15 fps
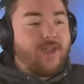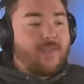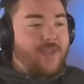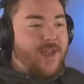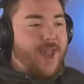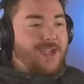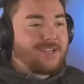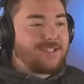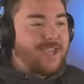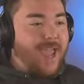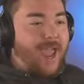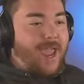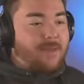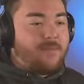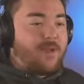in the next
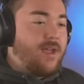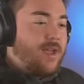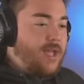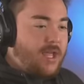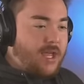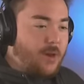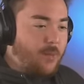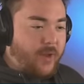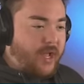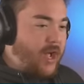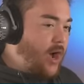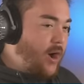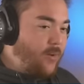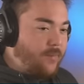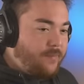game. Here we
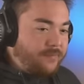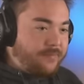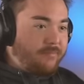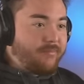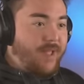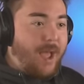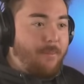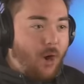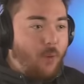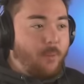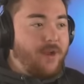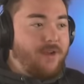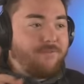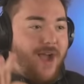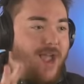go. So I'm
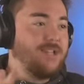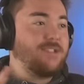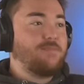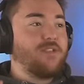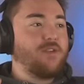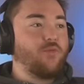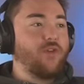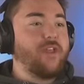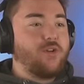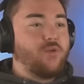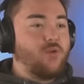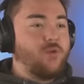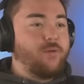hoping to find something really cool.